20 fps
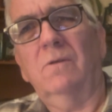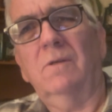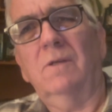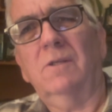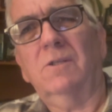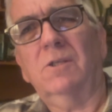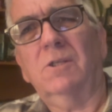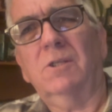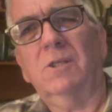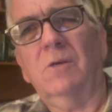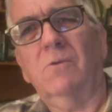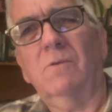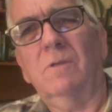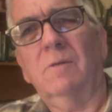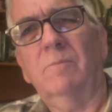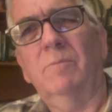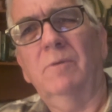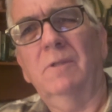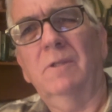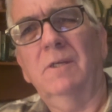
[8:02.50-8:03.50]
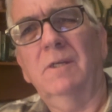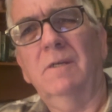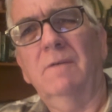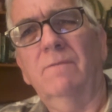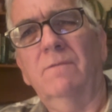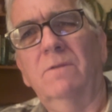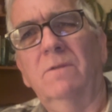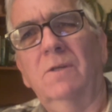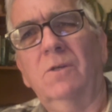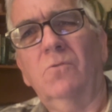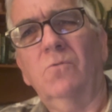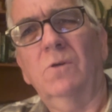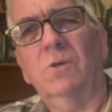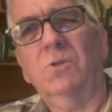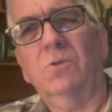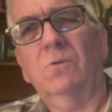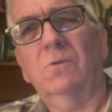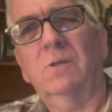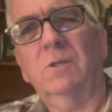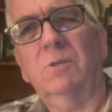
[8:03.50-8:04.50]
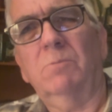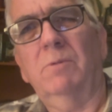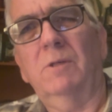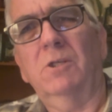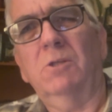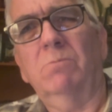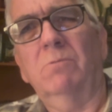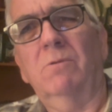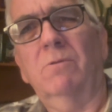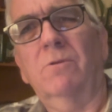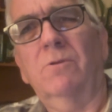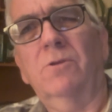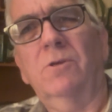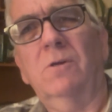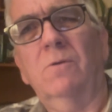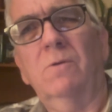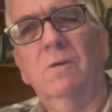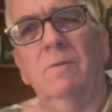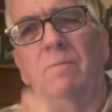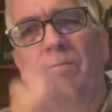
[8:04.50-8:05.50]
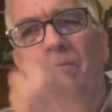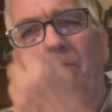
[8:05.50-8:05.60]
necessarily believe in the crustal displacement theory.